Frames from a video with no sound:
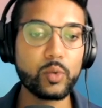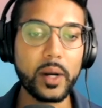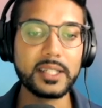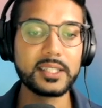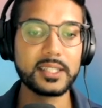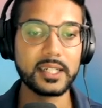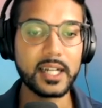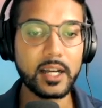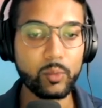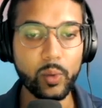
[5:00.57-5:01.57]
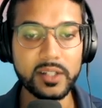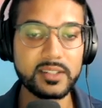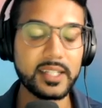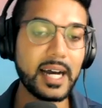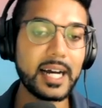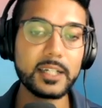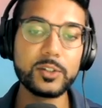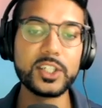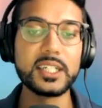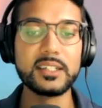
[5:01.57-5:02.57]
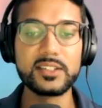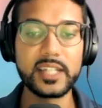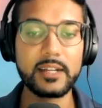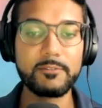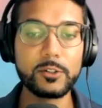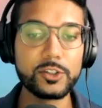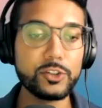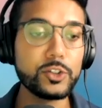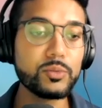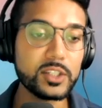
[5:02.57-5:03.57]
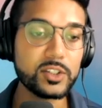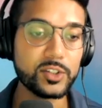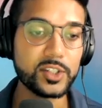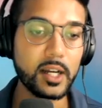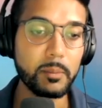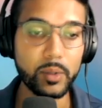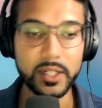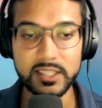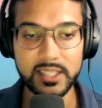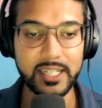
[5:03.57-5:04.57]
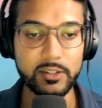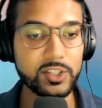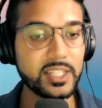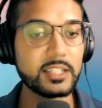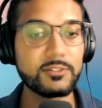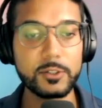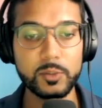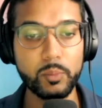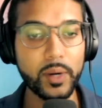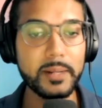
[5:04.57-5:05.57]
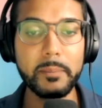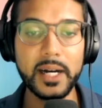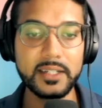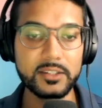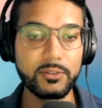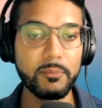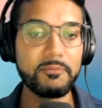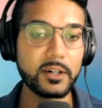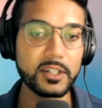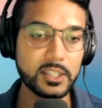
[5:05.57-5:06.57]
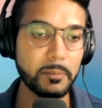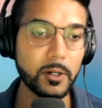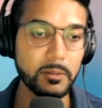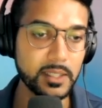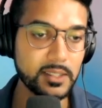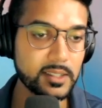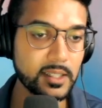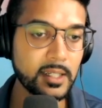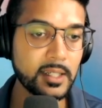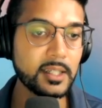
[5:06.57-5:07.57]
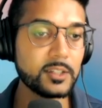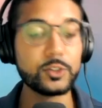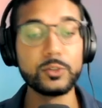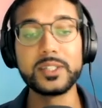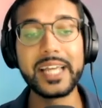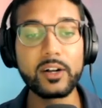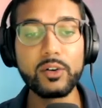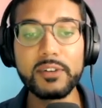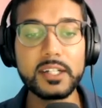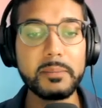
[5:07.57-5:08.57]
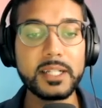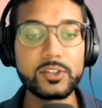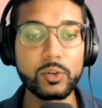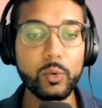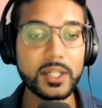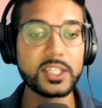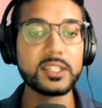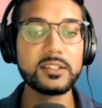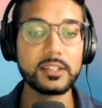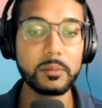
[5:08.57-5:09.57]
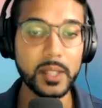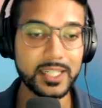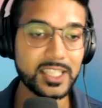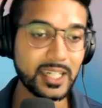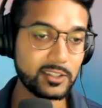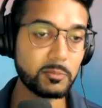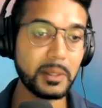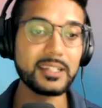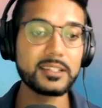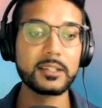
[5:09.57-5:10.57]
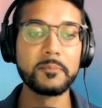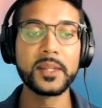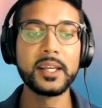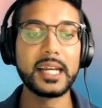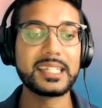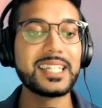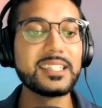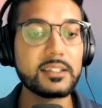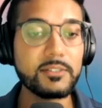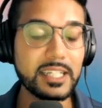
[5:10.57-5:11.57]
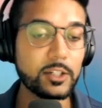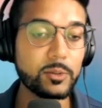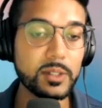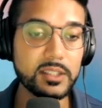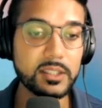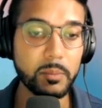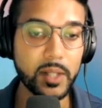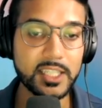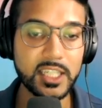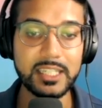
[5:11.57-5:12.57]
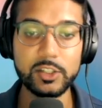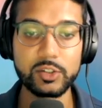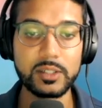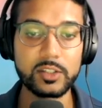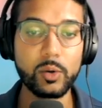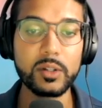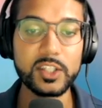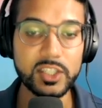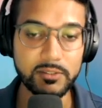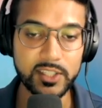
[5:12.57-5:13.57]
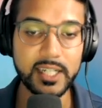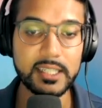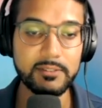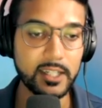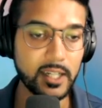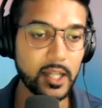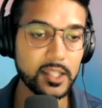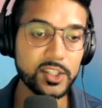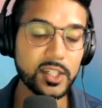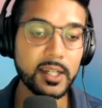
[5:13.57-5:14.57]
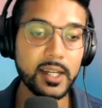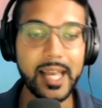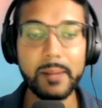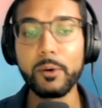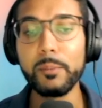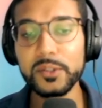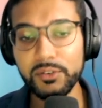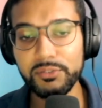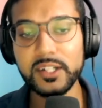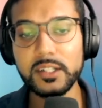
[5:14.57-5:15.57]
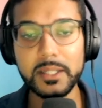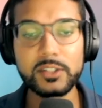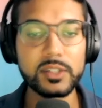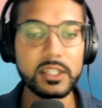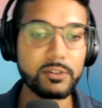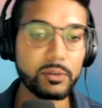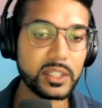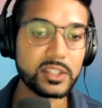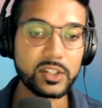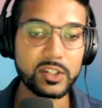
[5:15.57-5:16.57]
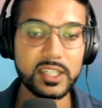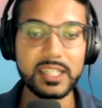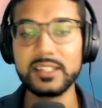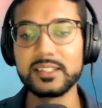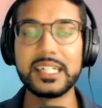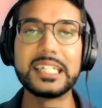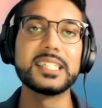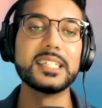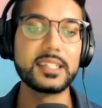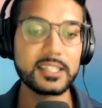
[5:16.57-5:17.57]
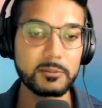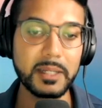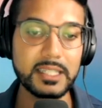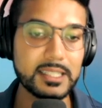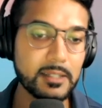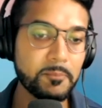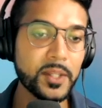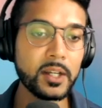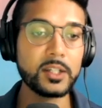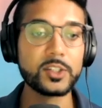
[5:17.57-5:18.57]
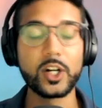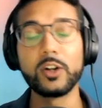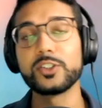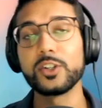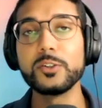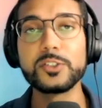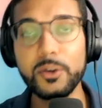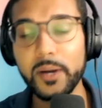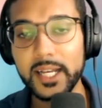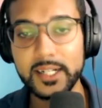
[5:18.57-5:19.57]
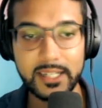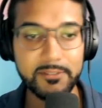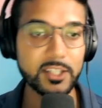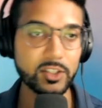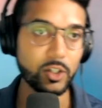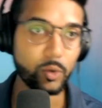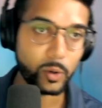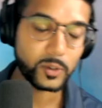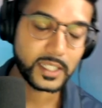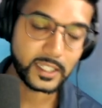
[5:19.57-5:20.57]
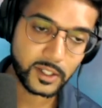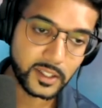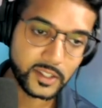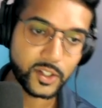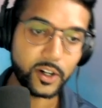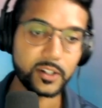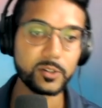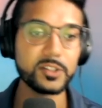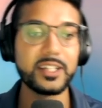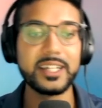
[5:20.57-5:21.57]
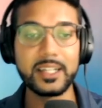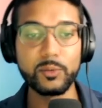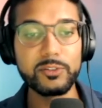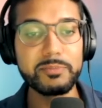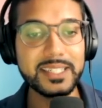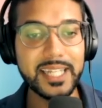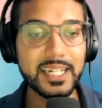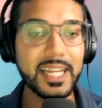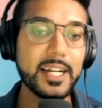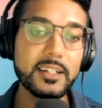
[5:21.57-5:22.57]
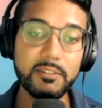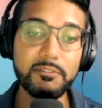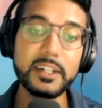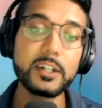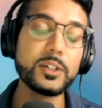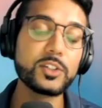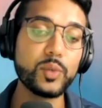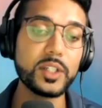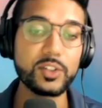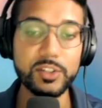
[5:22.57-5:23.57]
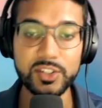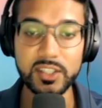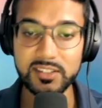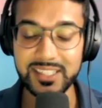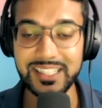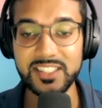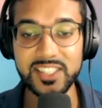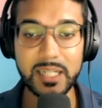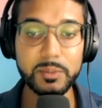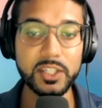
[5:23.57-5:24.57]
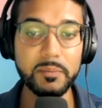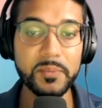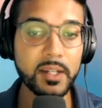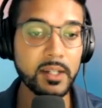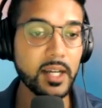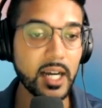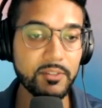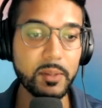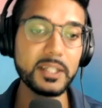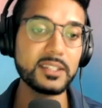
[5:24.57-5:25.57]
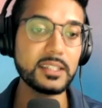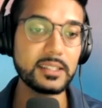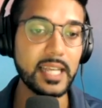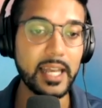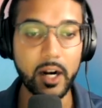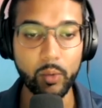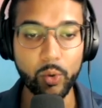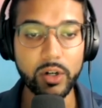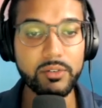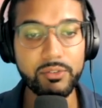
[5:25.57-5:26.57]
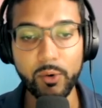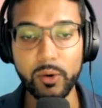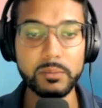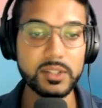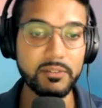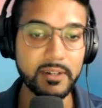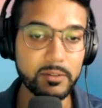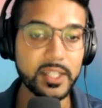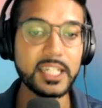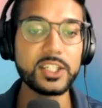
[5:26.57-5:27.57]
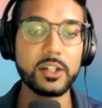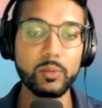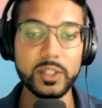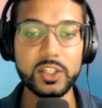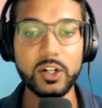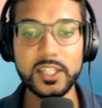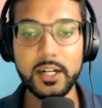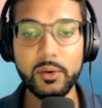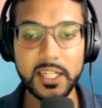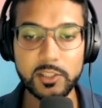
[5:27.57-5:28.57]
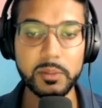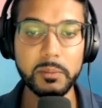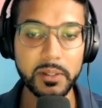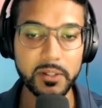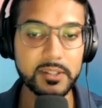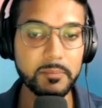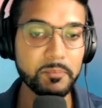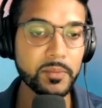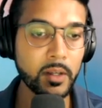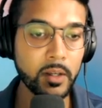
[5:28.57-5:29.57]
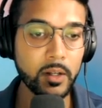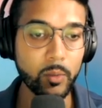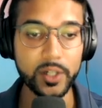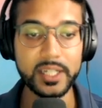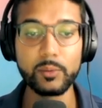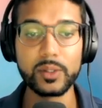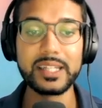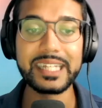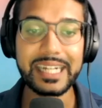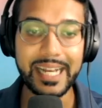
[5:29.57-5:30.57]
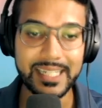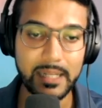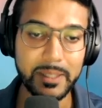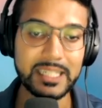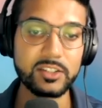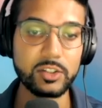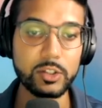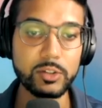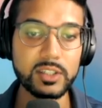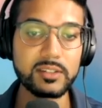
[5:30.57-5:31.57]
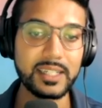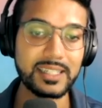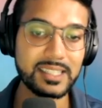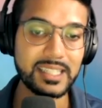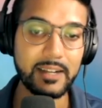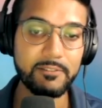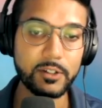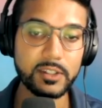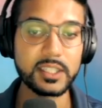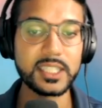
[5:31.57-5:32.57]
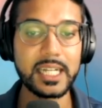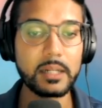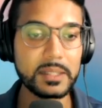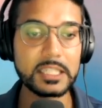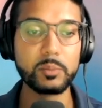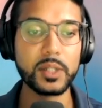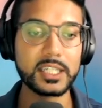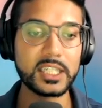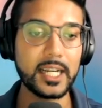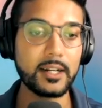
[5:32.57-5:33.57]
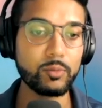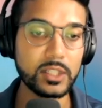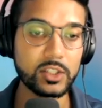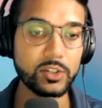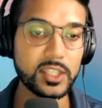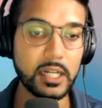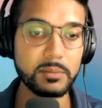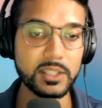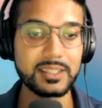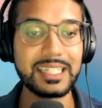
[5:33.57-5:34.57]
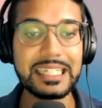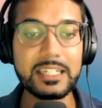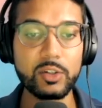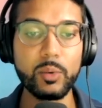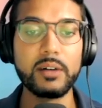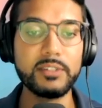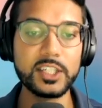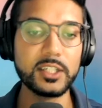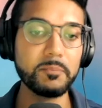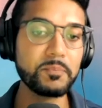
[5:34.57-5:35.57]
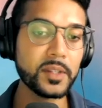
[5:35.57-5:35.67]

twice and cut once that IOG and Stanford's new research hub brings together Stanford's bright minds from various departments to tackle fundamental questions in the blockchain space, extensively increase the blockchain industry's coalition of scientific knowledge, and promote the fundamental need for research in this nascent space. Charles also had given us a quote here in this article saying that we've been dedicated to vigorous research since the inception of the business, and our work forms the foundation on which Cardano has been built. Working with leading academic institutions like Stanford to set up these blockchain research hubs is key to our vision.